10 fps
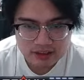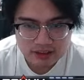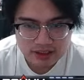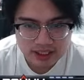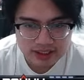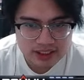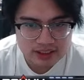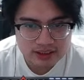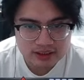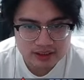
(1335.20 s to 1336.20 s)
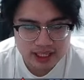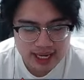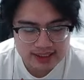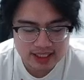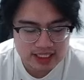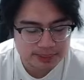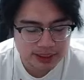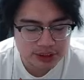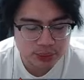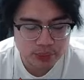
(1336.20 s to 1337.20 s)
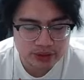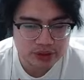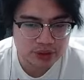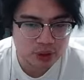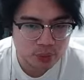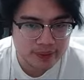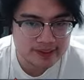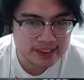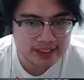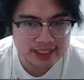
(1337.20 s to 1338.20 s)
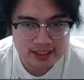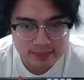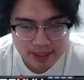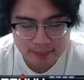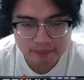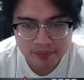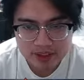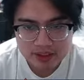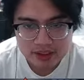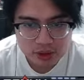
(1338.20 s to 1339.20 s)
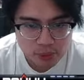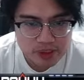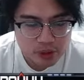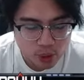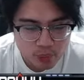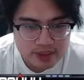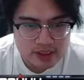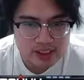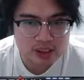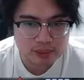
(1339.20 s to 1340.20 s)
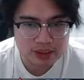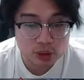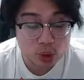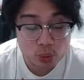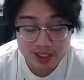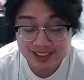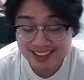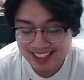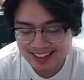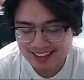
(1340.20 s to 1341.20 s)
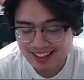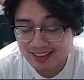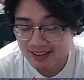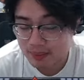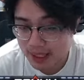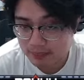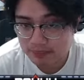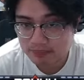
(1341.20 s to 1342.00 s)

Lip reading: Kadita has less pressure when you're always seen in the map. So when you're always clearing mid, you're always seen in the map.